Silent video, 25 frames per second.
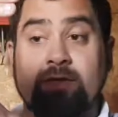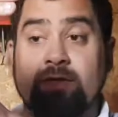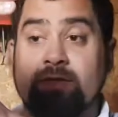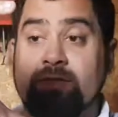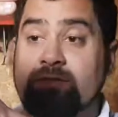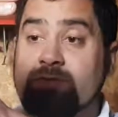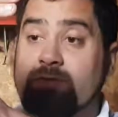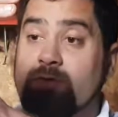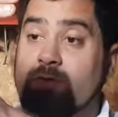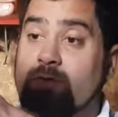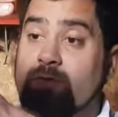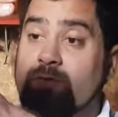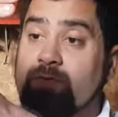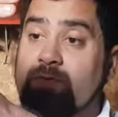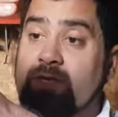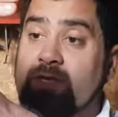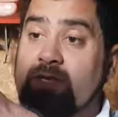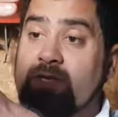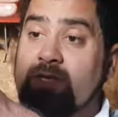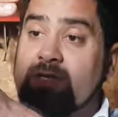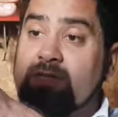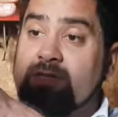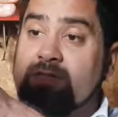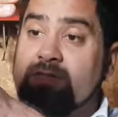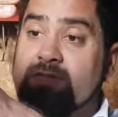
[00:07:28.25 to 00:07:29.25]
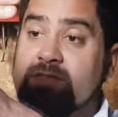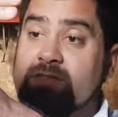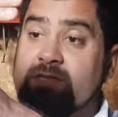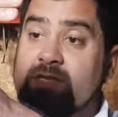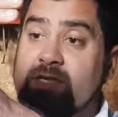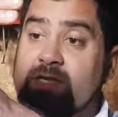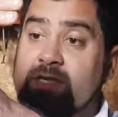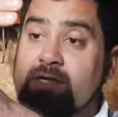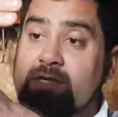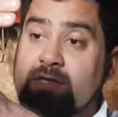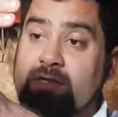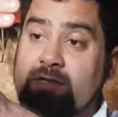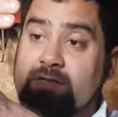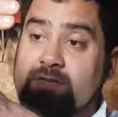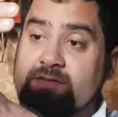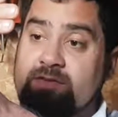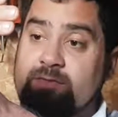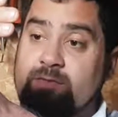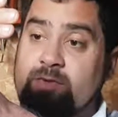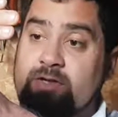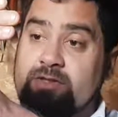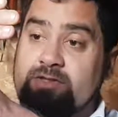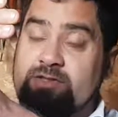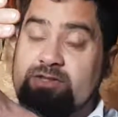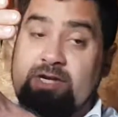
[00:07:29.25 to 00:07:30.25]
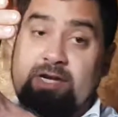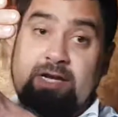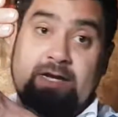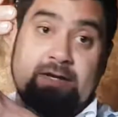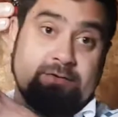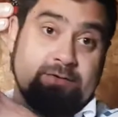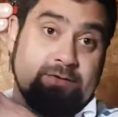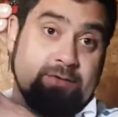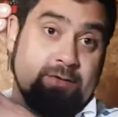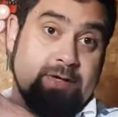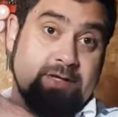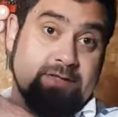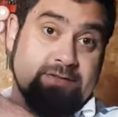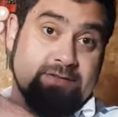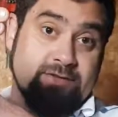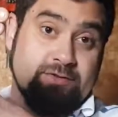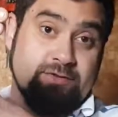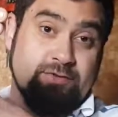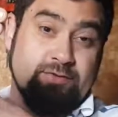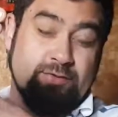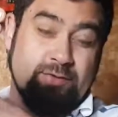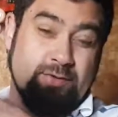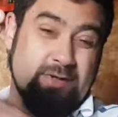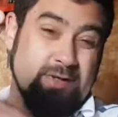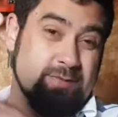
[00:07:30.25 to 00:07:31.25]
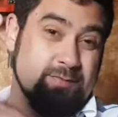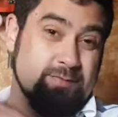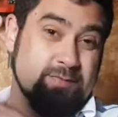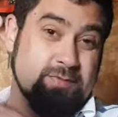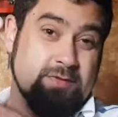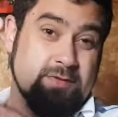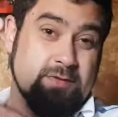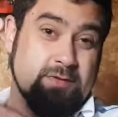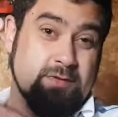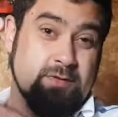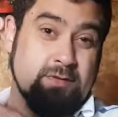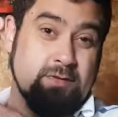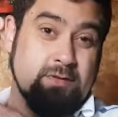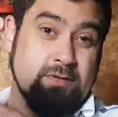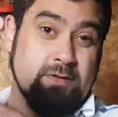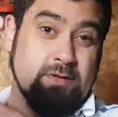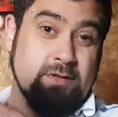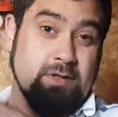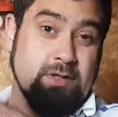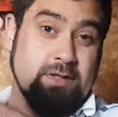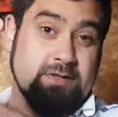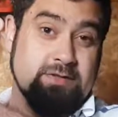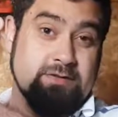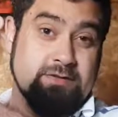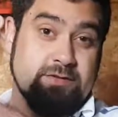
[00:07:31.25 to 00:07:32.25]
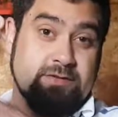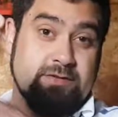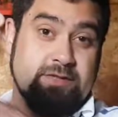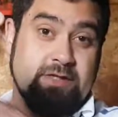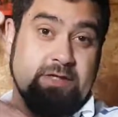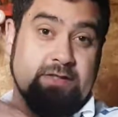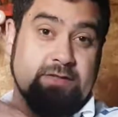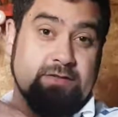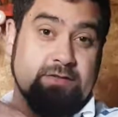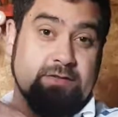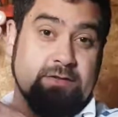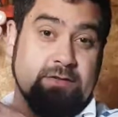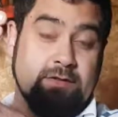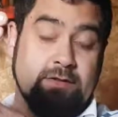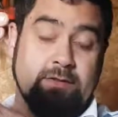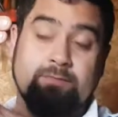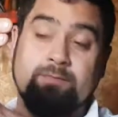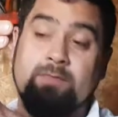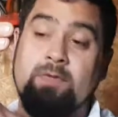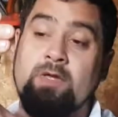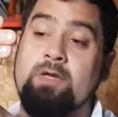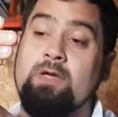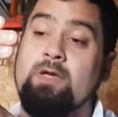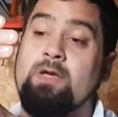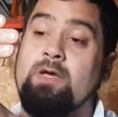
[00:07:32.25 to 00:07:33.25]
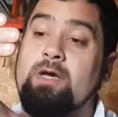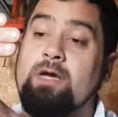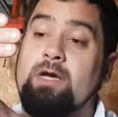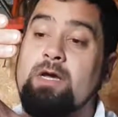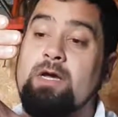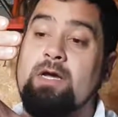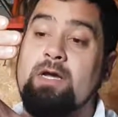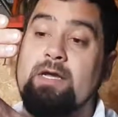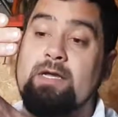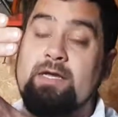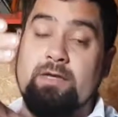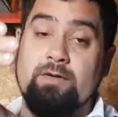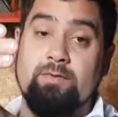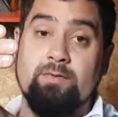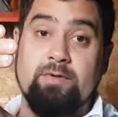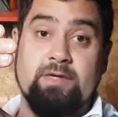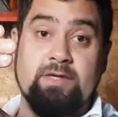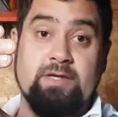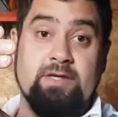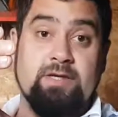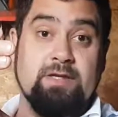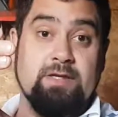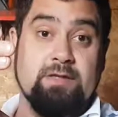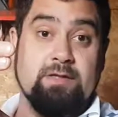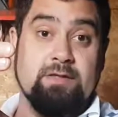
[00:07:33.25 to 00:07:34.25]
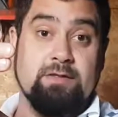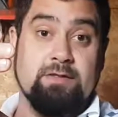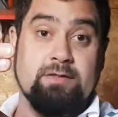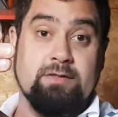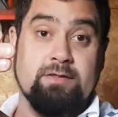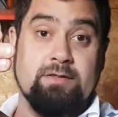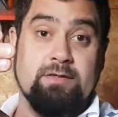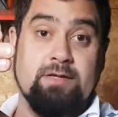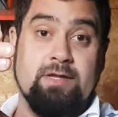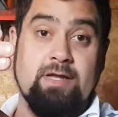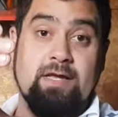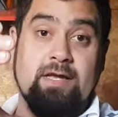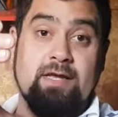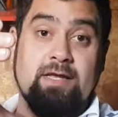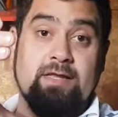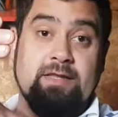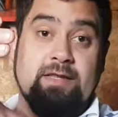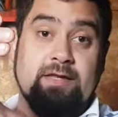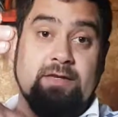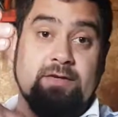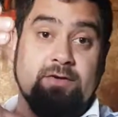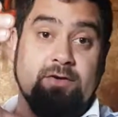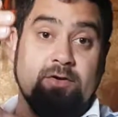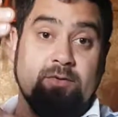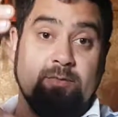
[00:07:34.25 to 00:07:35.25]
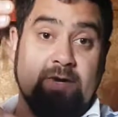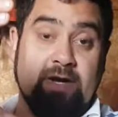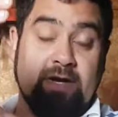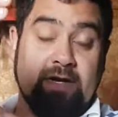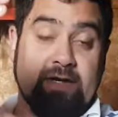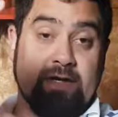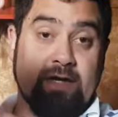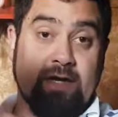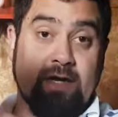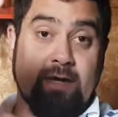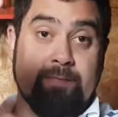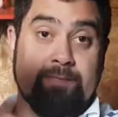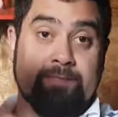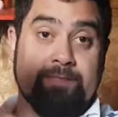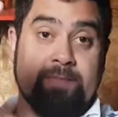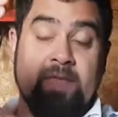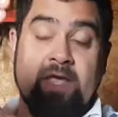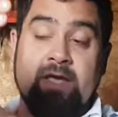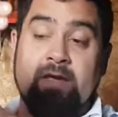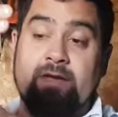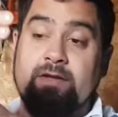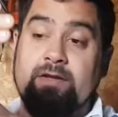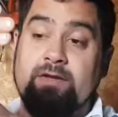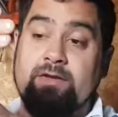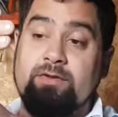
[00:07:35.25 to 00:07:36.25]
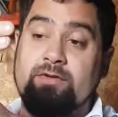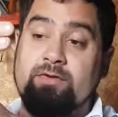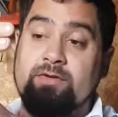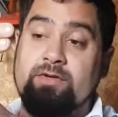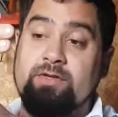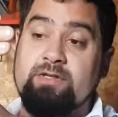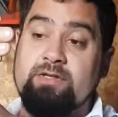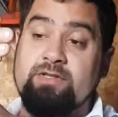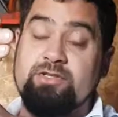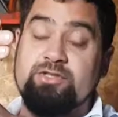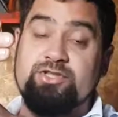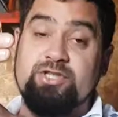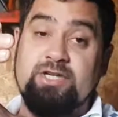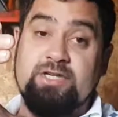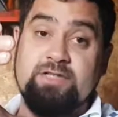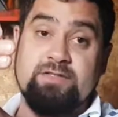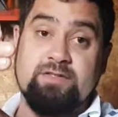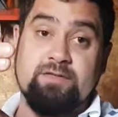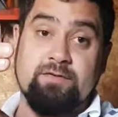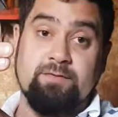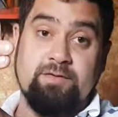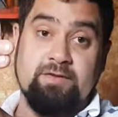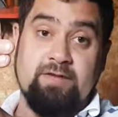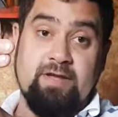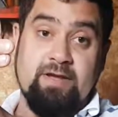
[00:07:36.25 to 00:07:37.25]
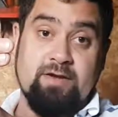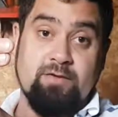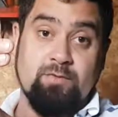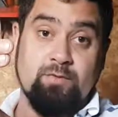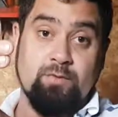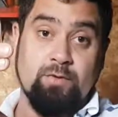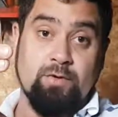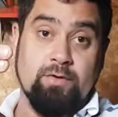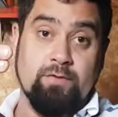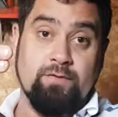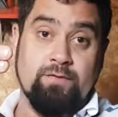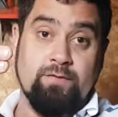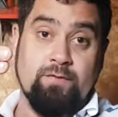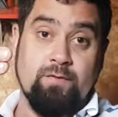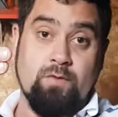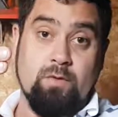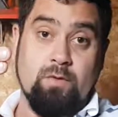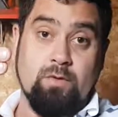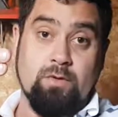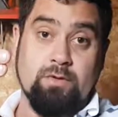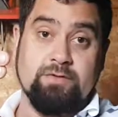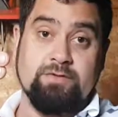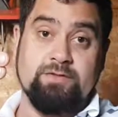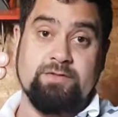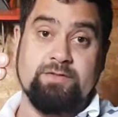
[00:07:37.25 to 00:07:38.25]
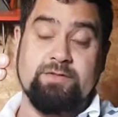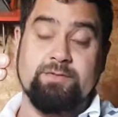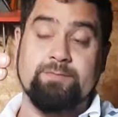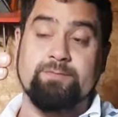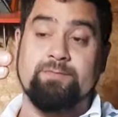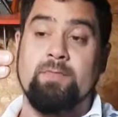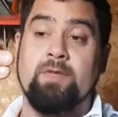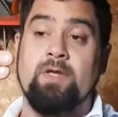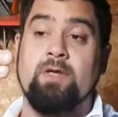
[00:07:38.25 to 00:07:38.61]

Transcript: So if it hits, say, a small child who hasn't tripped the laser sensor, it would hit and then go back up. Now you can adjust the downward force.